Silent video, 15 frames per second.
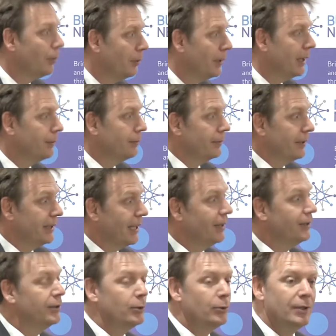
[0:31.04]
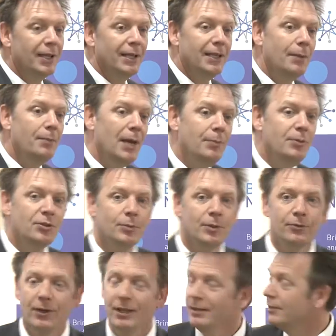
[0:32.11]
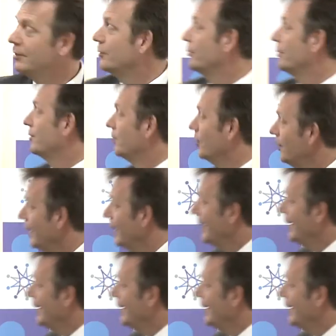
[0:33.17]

we can do it, and there may be some advantages of it. So,